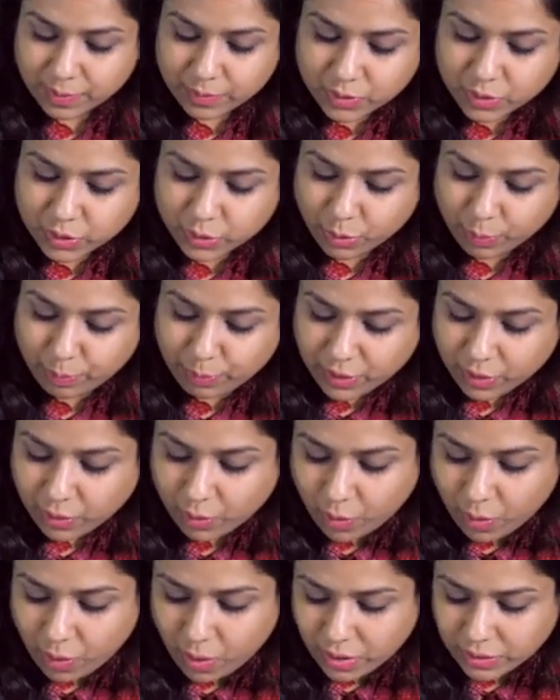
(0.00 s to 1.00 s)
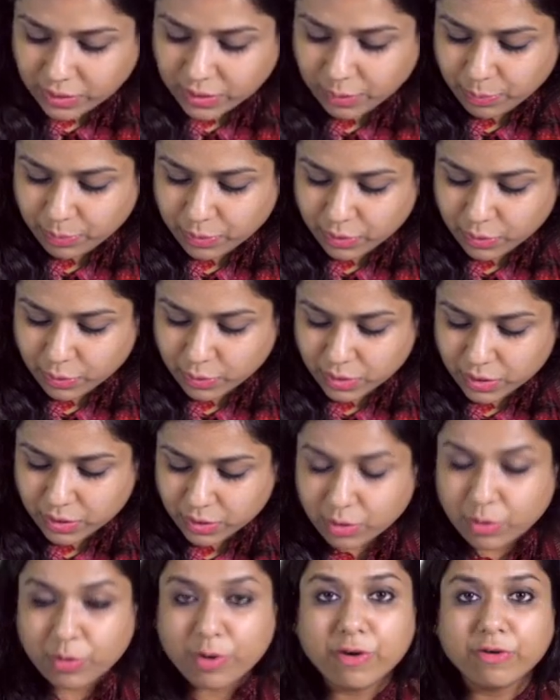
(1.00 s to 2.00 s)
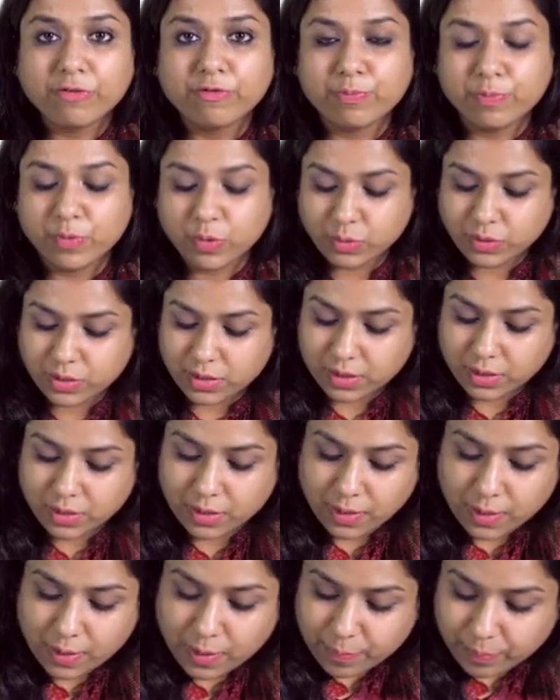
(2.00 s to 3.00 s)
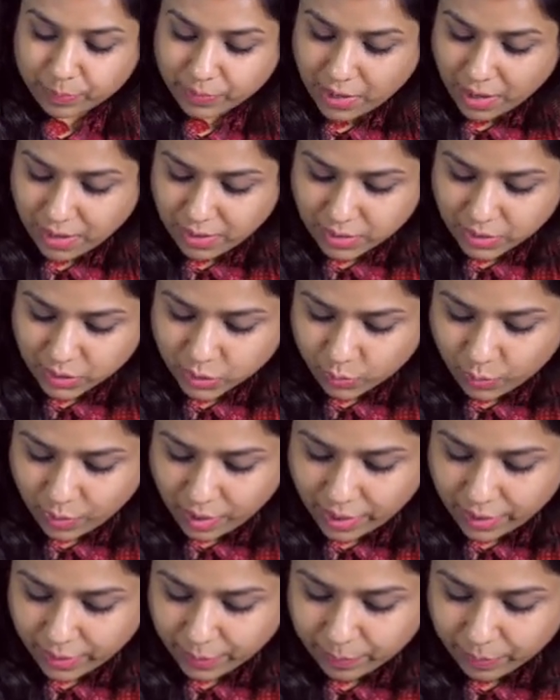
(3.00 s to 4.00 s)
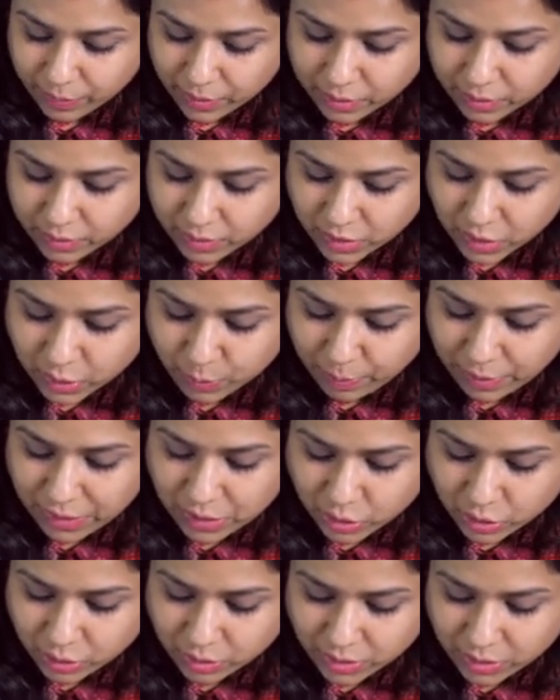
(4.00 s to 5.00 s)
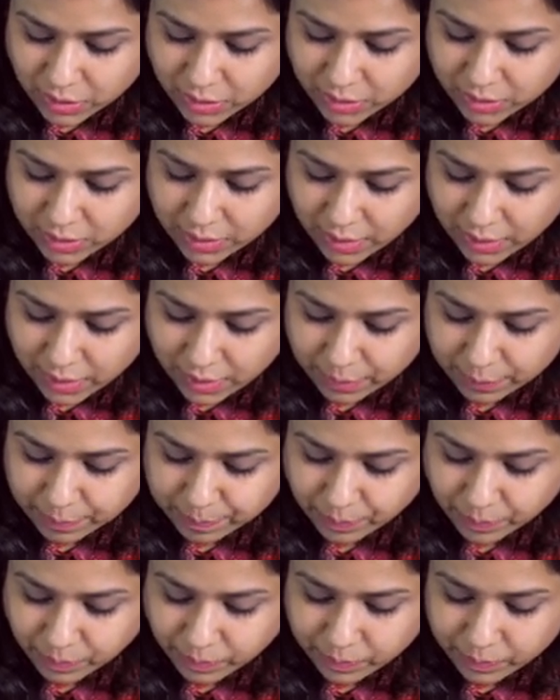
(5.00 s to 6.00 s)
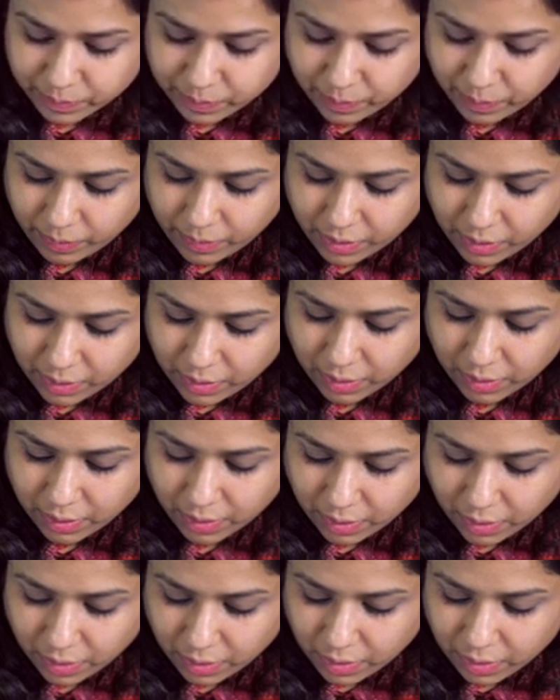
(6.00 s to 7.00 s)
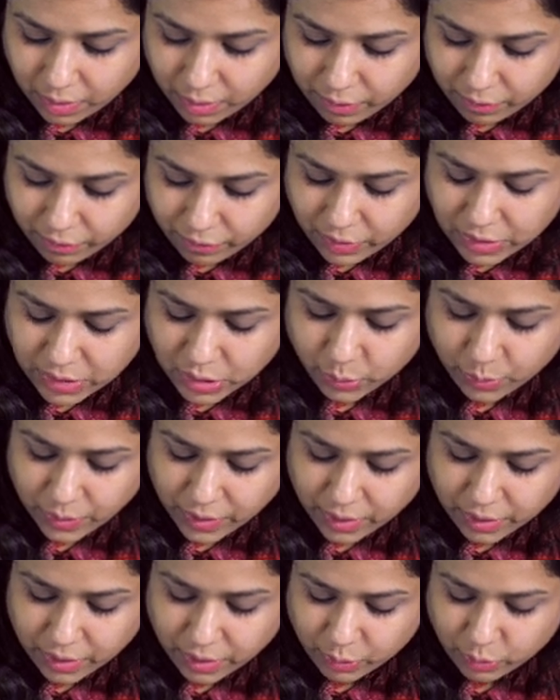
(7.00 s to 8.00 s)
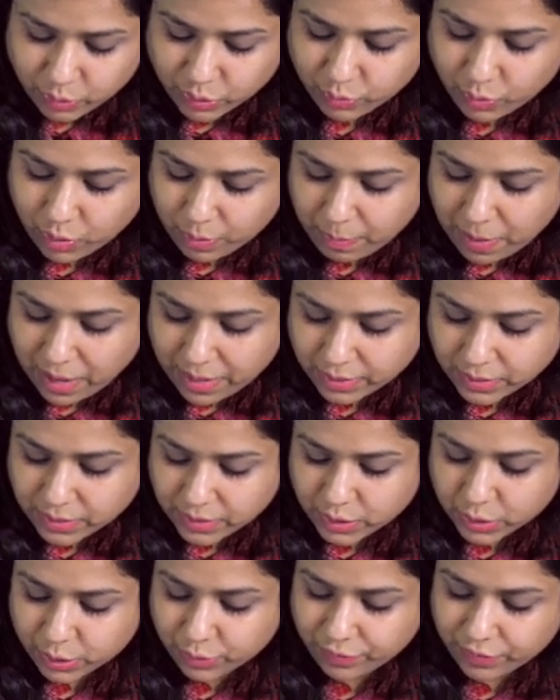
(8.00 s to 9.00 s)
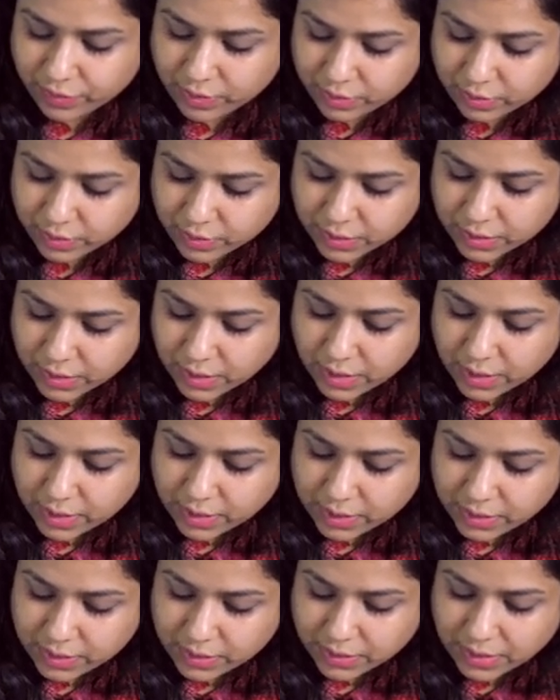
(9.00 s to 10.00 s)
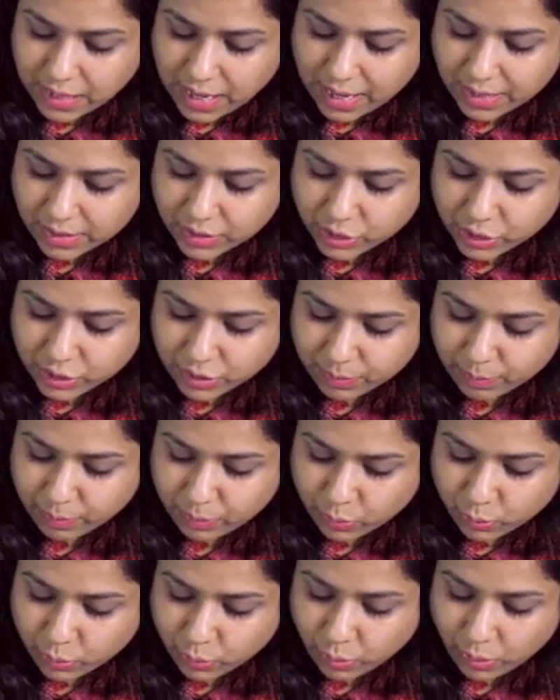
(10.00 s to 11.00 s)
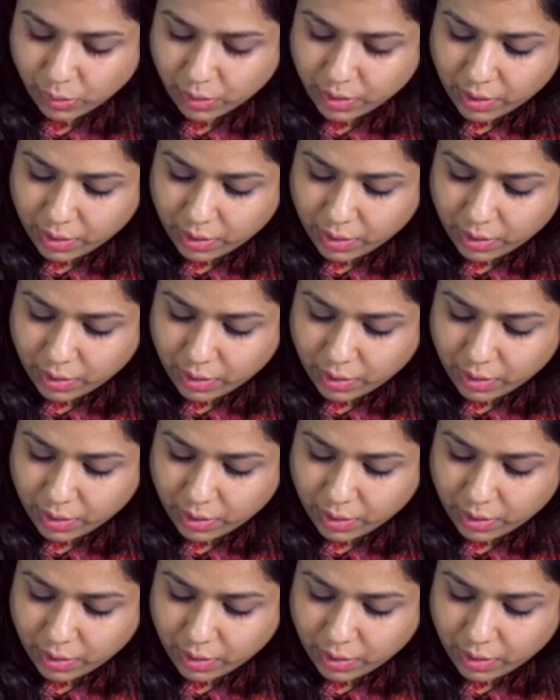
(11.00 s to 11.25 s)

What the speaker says: So because it produces a lot of mucin, that is why the special stain which we can use for Barrett's esophagus is Alchin blue,